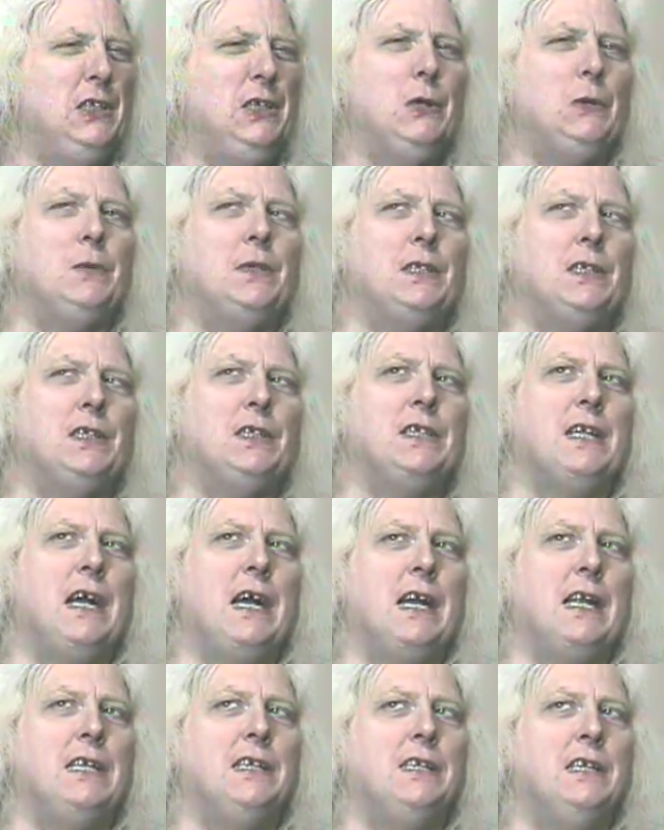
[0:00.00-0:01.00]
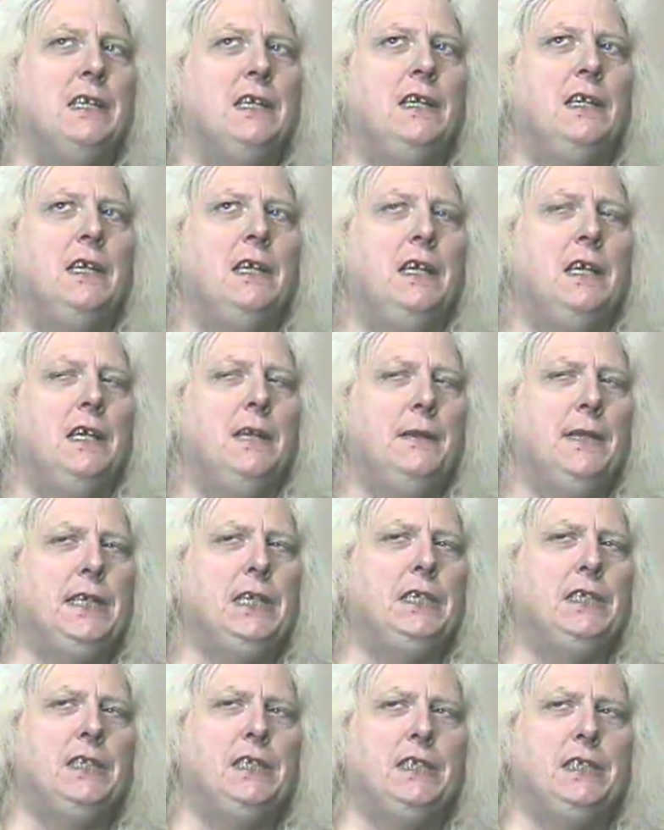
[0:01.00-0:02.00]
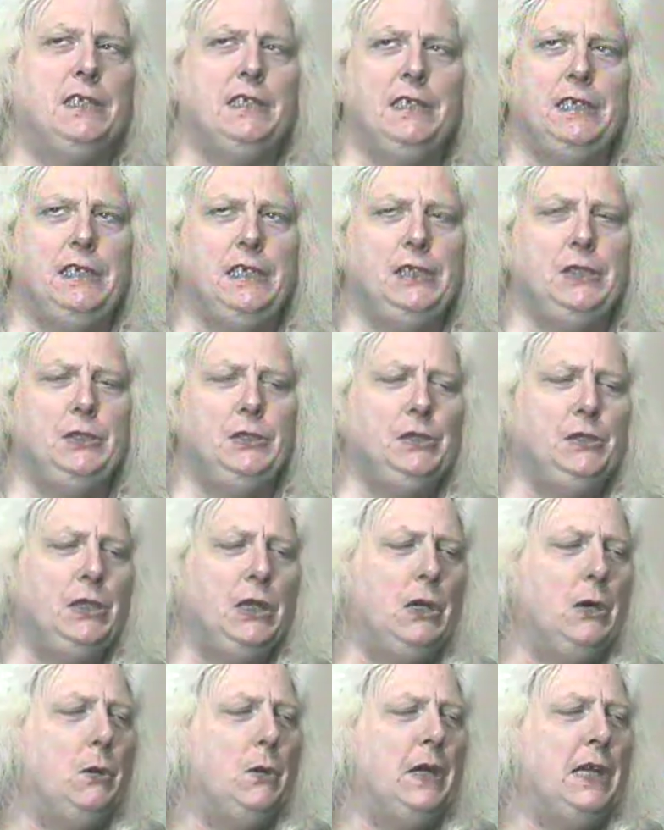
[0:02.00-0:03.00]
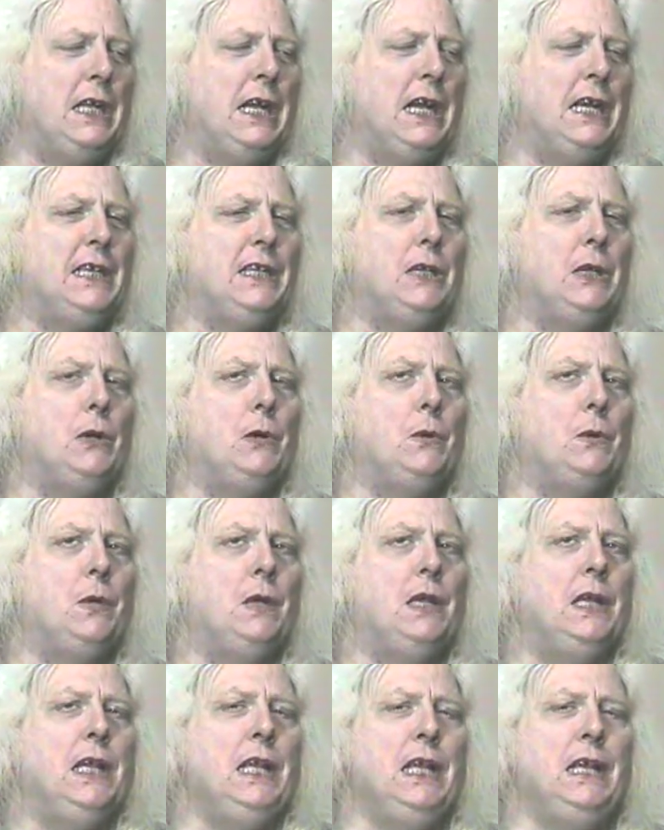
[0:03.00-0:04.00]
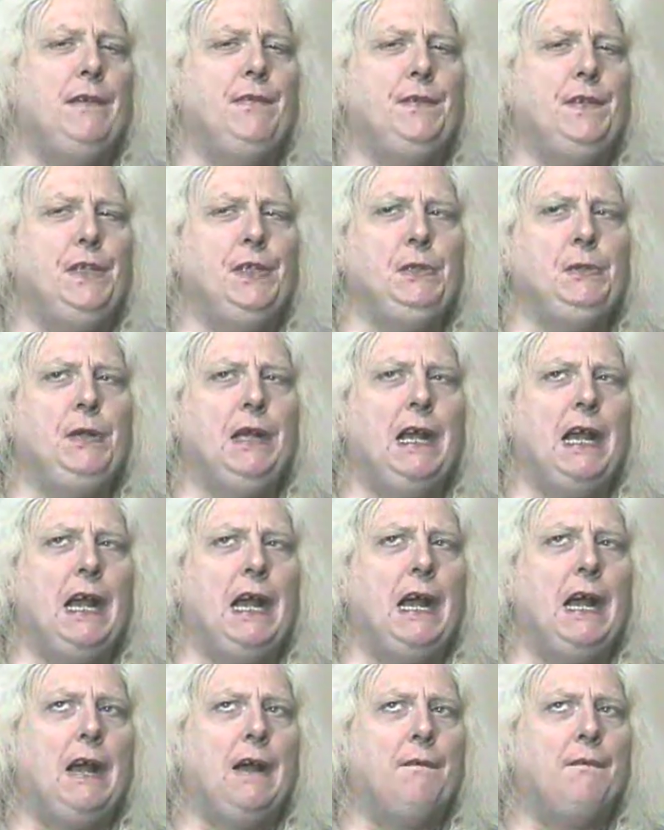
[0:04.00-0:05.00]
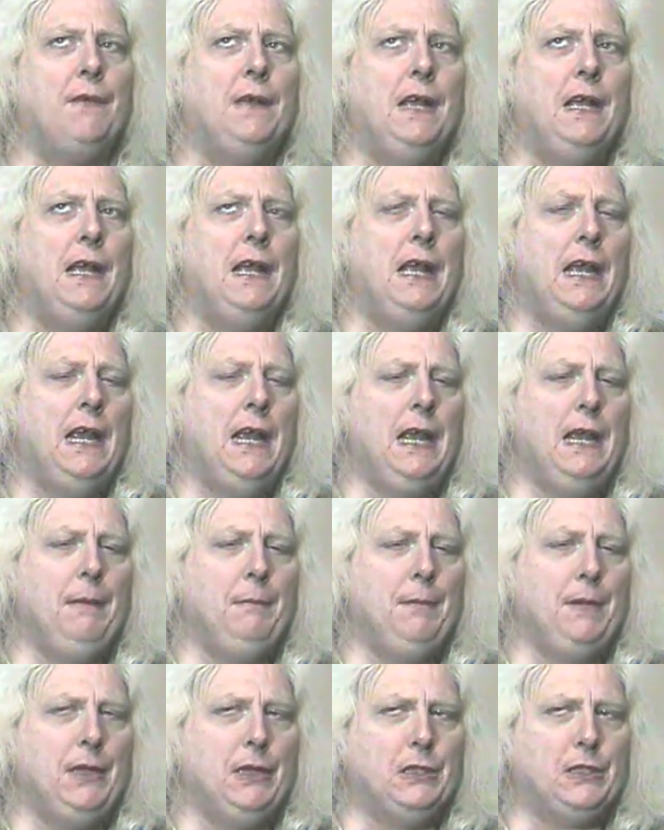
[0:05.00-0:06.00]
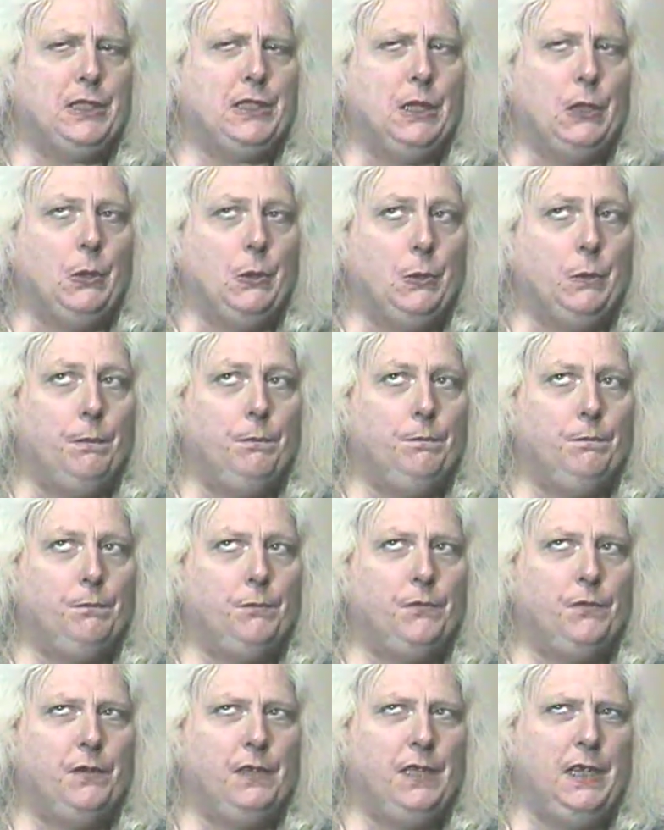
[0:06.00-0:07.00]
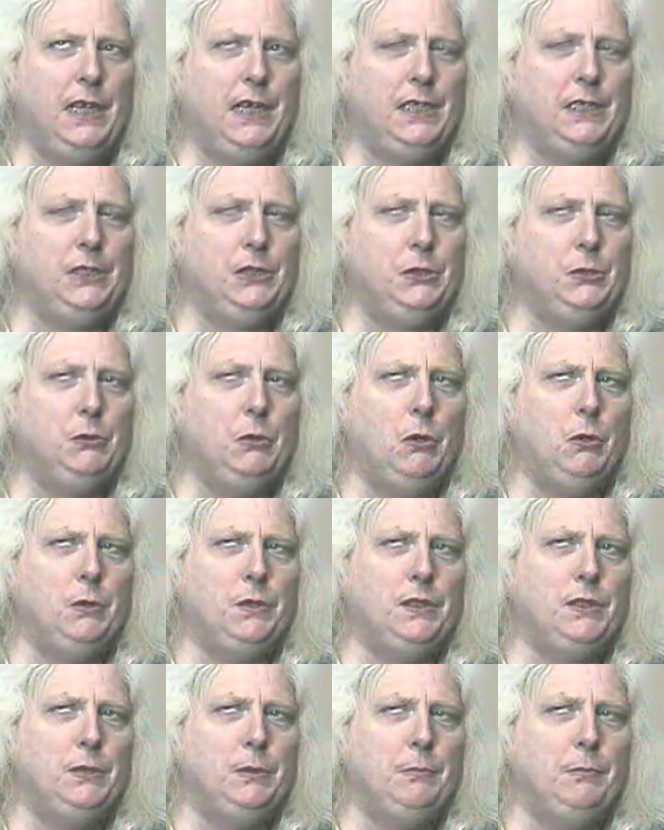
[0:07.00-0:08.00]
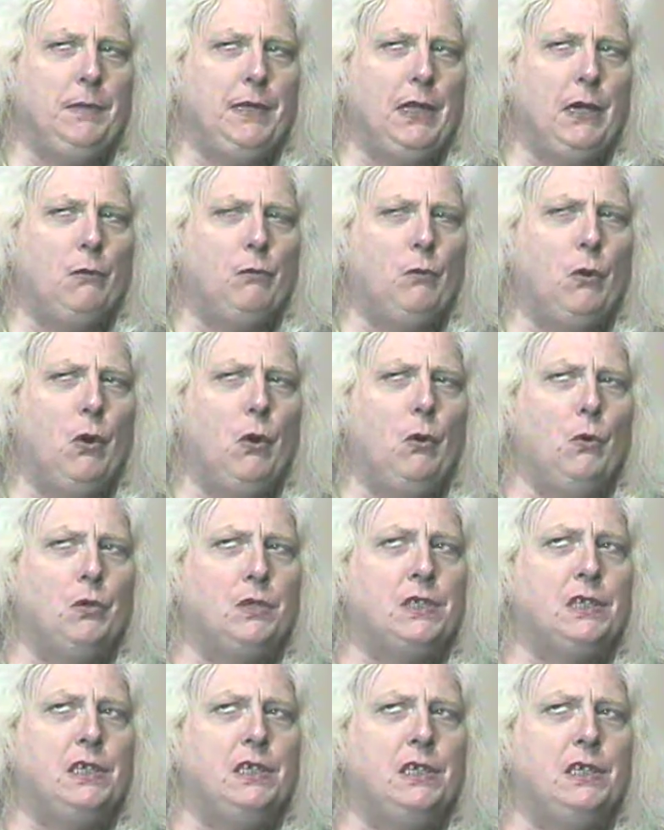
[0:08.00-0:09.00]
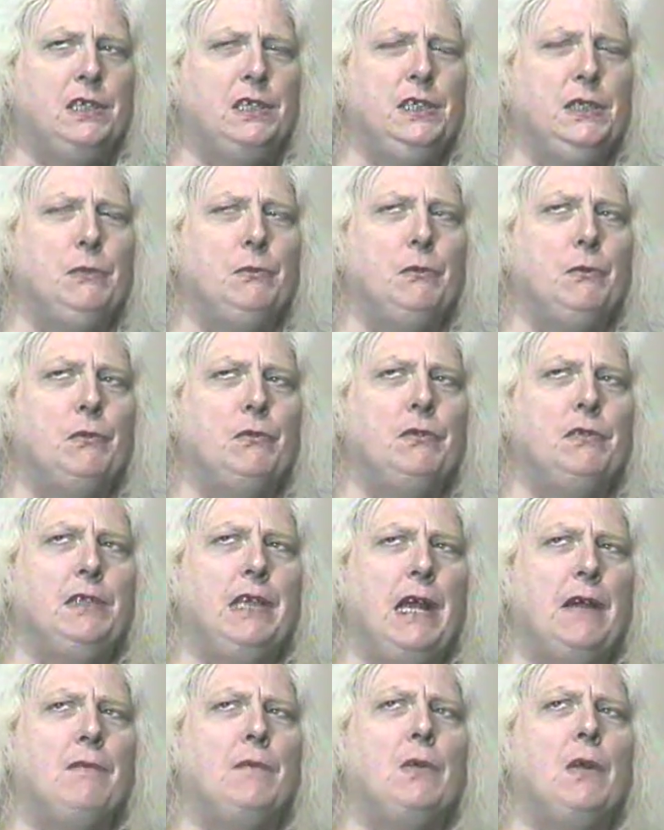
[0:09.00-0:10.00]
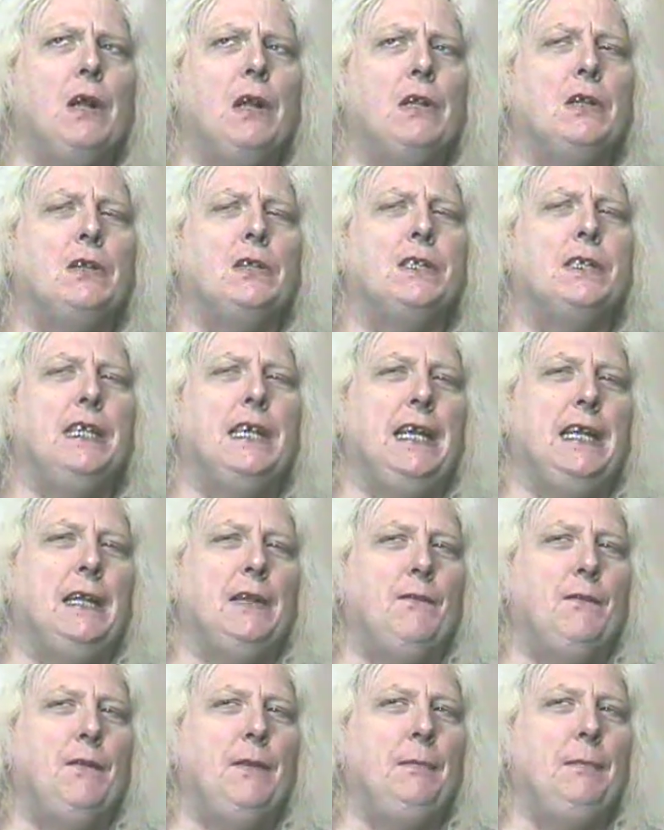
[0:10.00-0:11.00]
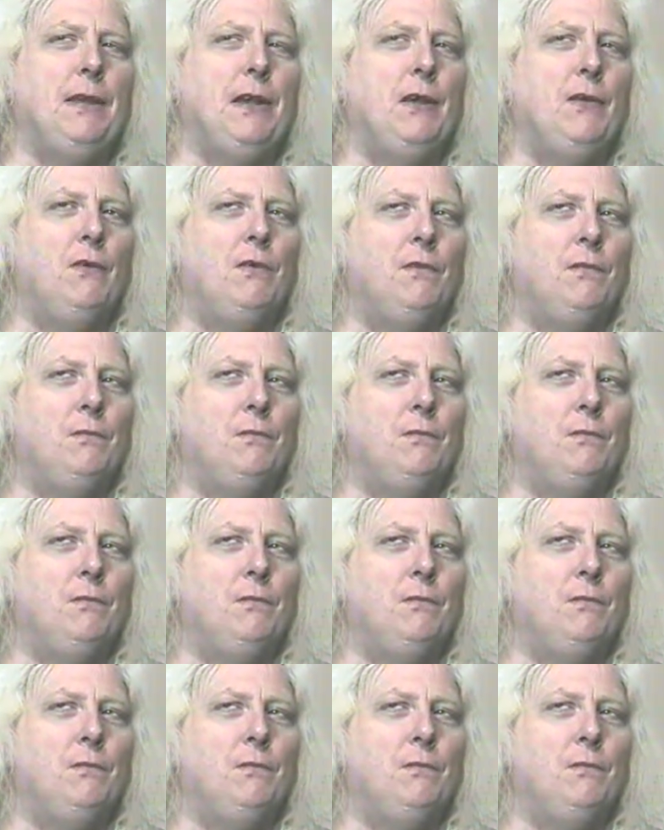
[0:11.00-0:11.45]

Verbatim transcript: No, it does not, because as you know and I know, if you have a male soul and you only do male roles, you will never understand the female.